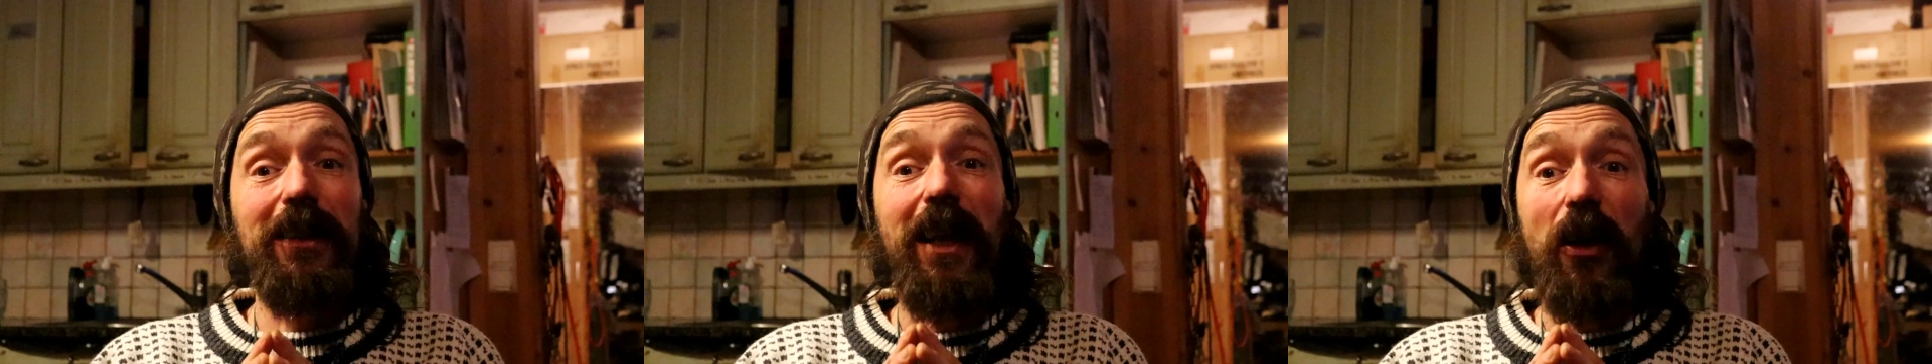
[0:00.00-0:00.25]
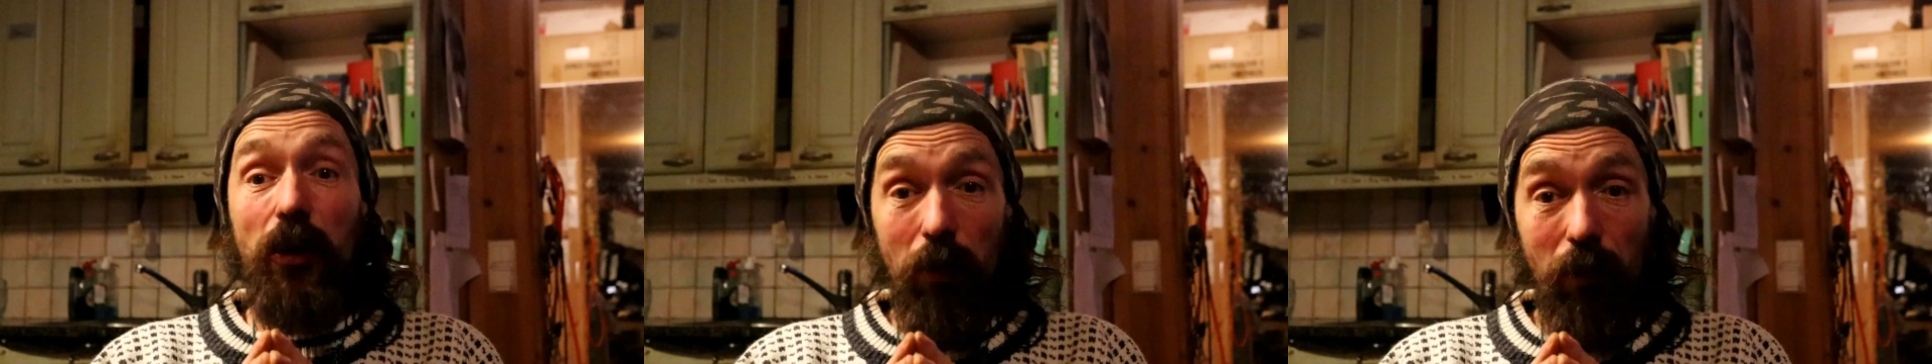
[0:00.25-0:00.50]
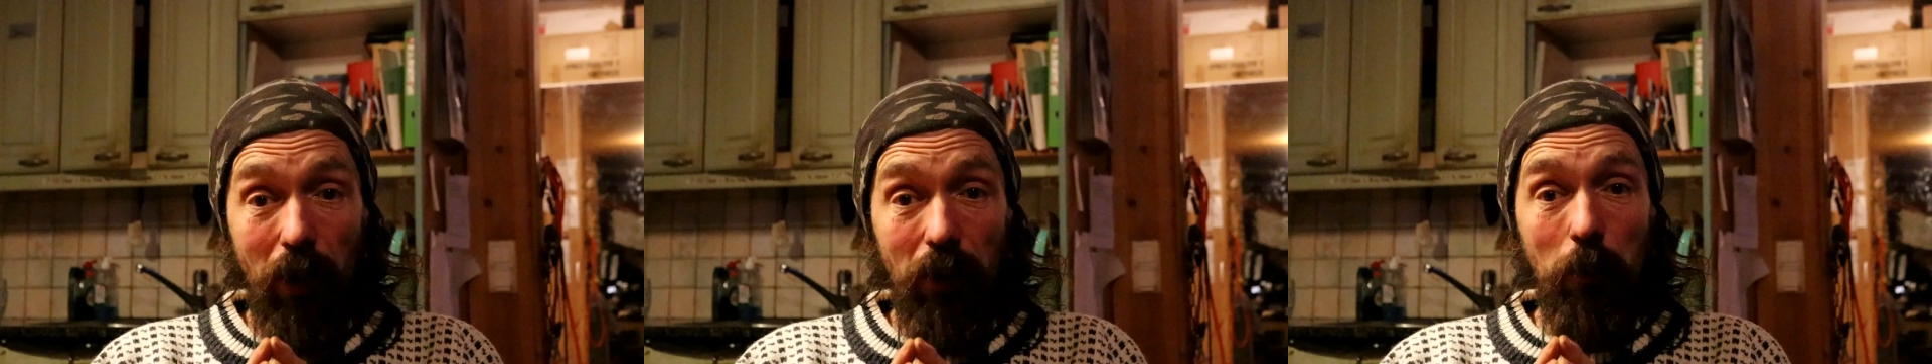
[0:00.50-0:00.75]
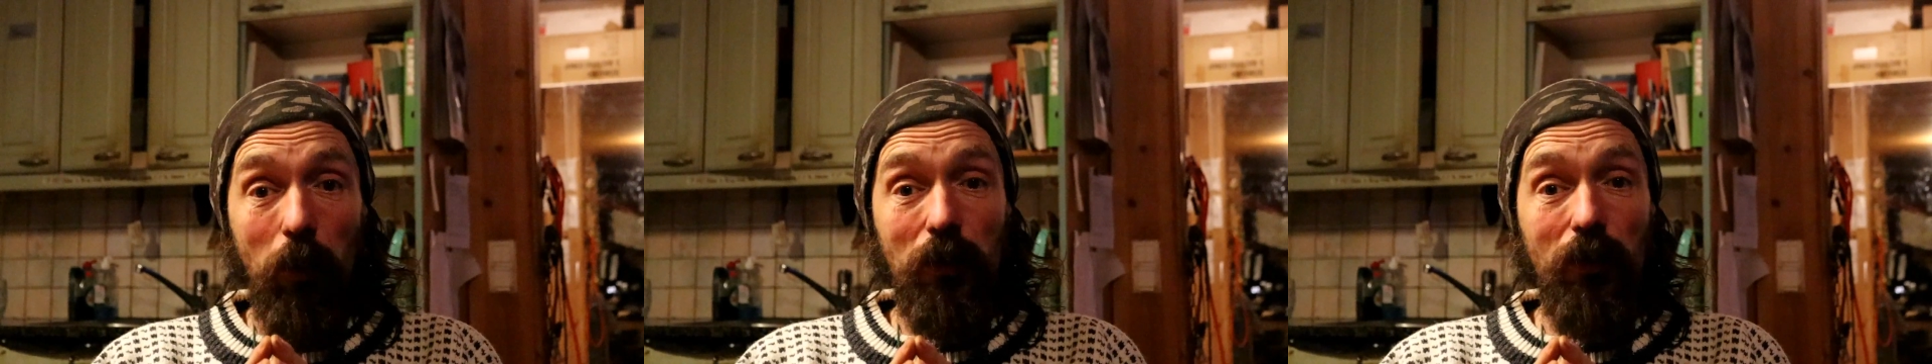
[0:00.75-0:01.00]
Thank you very
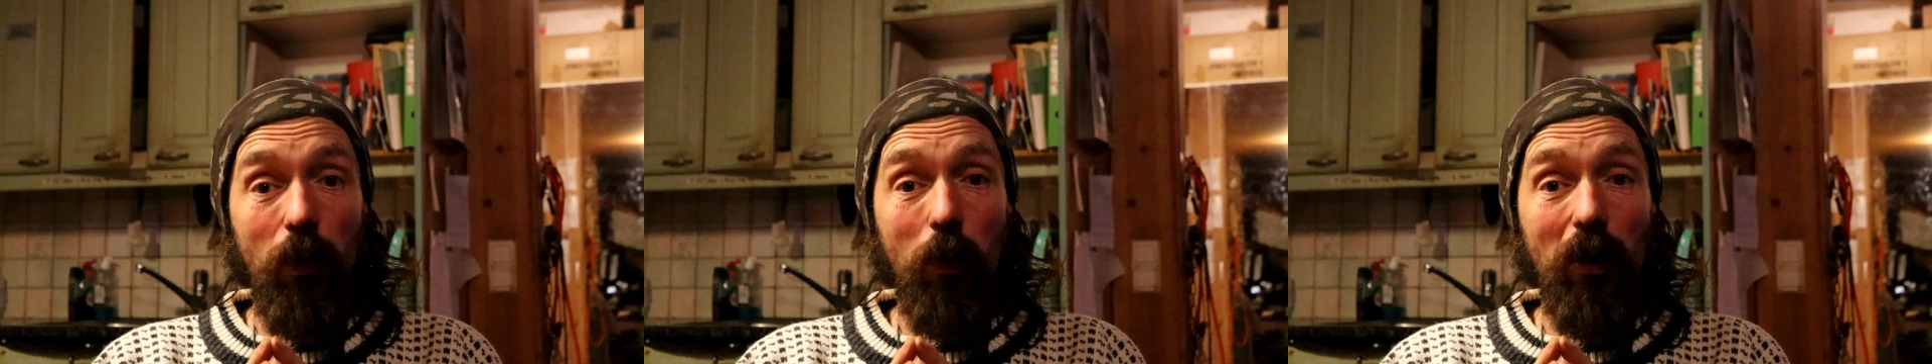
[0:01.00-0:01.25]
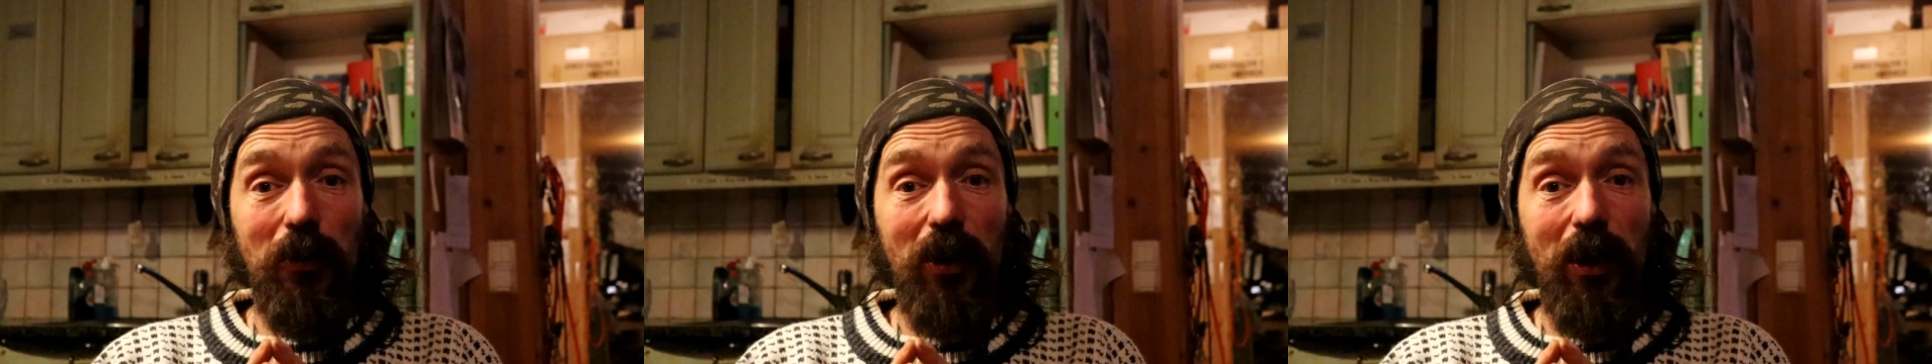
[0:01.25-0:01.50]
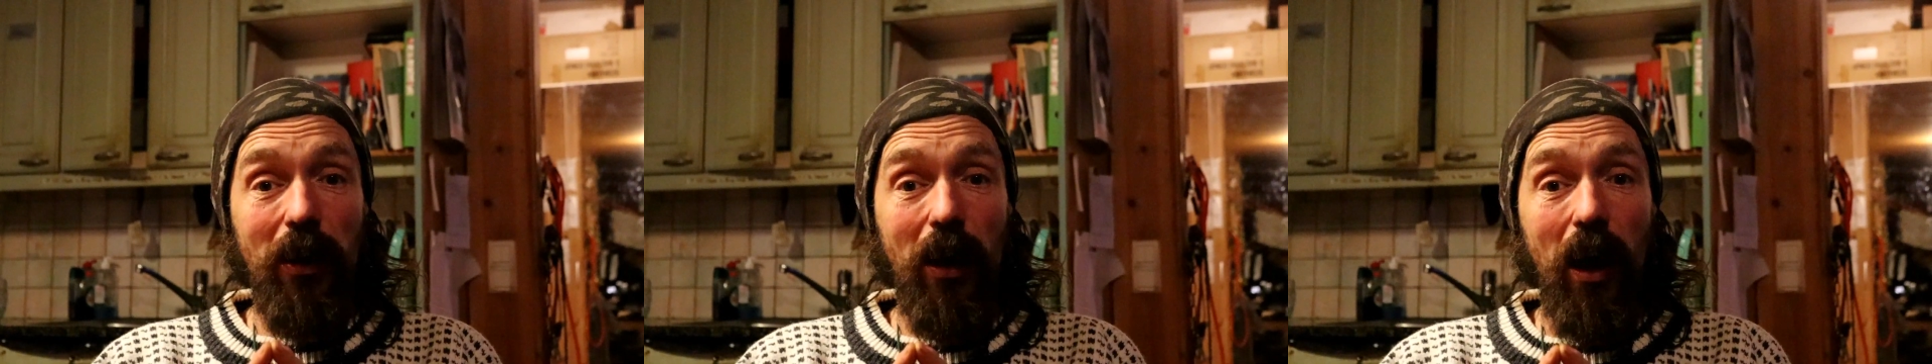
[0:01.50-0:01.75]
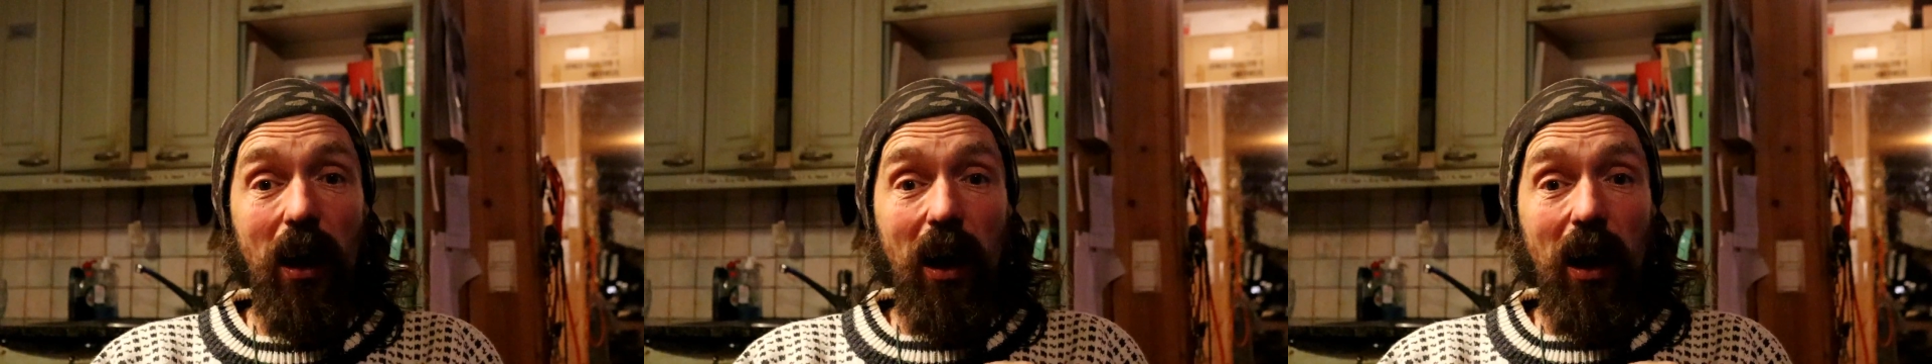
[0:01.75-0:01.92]
much for watching,